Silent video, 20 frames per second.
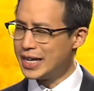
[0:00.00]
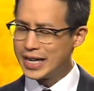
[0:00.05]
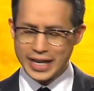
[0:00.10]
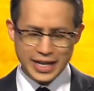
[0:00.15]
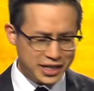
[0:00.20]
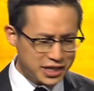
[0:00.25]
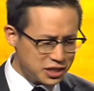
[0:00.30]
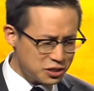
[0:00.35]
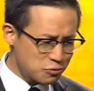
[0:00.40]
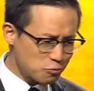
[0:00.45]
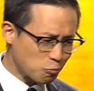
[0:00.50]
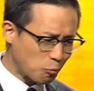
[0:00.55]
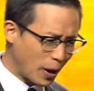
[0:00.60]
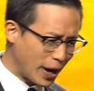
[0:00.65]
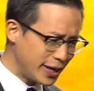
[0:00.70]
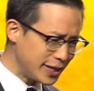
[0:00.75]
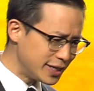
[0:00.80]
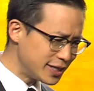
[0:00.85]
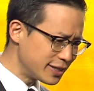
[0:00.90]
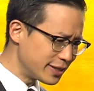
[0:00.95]
He didn't
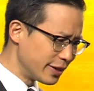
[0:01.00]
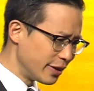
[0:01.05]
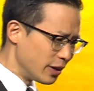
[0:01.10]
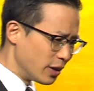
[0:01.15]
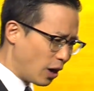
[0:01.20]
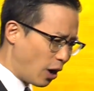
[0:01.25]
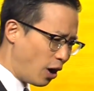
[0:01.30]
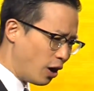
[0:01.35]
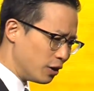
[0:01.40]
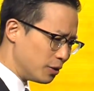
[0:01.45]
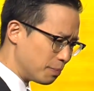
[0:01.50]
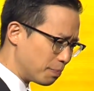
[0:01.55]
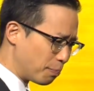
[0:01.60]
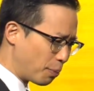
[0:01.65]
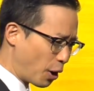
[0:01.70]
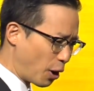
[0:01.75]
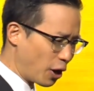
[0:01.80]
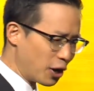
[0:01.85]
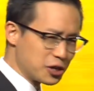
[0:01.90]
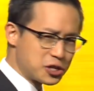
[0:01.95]
write it on
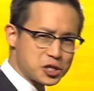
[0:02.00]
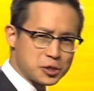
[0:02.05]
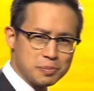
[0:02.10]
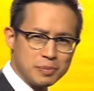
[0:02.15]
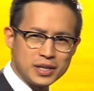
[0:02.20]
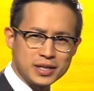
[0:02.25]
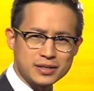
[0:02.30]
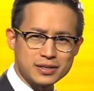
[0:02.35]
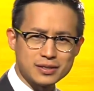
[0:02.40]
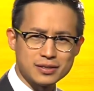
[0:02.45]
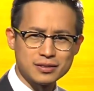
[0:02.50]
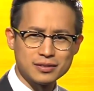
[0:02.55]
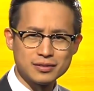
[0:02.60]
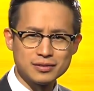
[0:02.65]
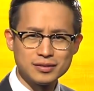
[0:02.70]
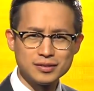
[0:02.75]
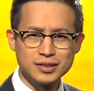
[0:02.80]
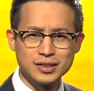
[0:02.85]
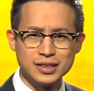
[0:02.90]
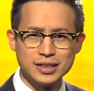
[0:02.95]
parchment,
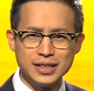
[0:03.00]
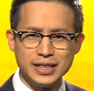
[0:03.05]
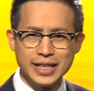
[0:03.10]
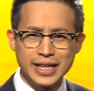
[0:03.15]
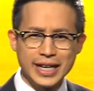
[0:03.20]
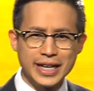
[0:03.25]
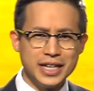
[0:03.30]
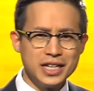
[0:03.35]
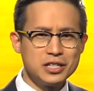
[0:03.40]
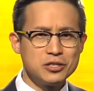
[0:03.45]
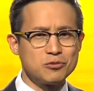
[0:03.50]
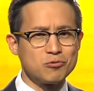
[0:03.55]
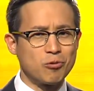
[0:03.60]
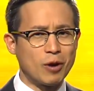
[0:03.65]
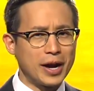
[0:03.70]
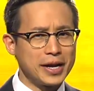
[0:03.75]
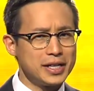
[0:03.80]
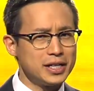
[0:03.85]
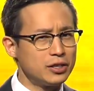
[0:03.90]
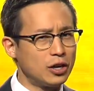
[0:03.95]
He didn't
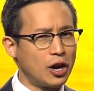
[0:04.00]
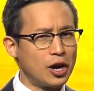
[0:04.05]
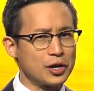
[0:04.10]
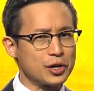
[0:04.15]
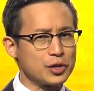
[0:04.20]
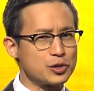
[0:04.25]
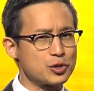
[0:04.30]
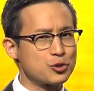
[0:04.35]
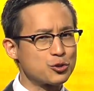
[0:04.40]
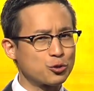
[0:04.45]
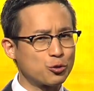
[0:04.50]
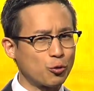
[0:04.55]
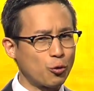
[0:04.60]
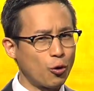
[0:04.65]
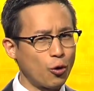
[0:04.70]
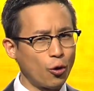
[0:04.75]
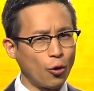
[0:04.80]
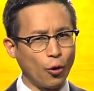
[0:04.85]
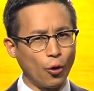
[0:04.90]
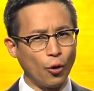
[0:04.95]
write it on a
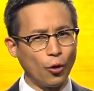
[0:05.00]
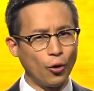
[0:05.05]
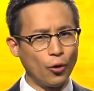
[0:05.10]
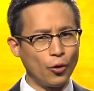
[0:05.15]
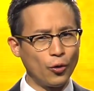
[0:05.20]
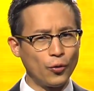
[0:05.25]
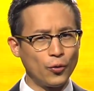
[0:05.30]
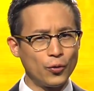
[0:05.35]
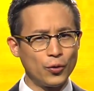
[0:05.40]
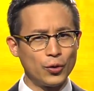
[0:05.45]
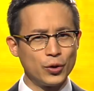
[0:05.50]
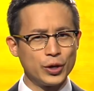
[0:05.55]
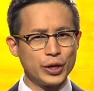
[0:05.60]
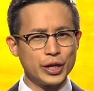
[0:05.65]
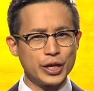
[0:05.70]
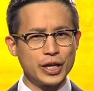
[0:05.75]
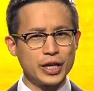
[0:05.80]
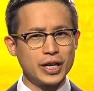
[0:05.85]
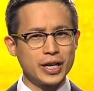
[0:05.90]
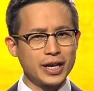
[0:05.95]
scroll,
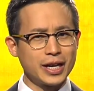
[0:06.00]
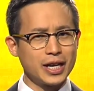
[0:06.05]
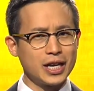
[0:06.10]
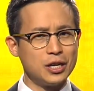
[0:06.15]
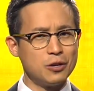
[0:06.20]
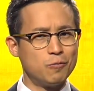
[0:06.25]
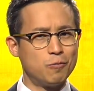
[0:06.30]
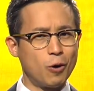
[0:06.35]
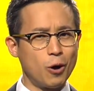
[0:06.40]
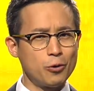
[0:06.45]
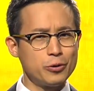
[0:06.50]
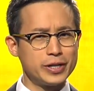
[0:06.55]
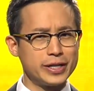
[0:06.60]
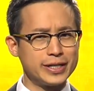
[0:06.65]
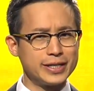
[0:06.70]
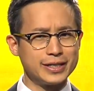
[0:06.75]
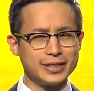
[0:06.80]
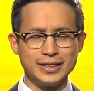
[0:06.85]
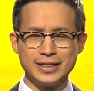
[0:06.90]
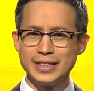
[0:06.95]
He wrote it
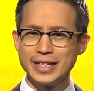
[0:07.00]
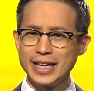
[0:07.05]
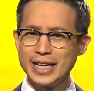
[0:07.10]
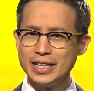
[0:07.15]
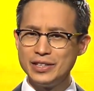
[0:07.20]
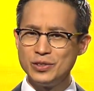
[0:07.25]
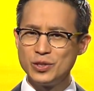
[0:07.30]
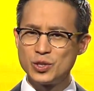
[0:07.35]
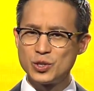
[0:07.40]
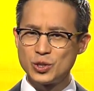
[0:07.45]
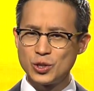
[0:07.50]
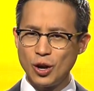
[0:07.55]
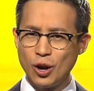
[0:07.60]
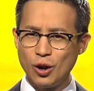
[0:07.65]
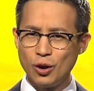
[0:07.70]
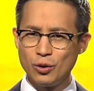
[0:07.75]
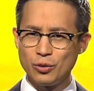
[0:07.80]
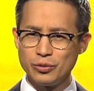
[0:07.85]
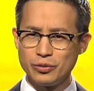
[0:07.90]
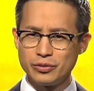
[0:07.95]
in
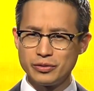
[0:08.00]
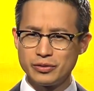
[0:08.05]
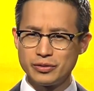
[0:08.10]
stone.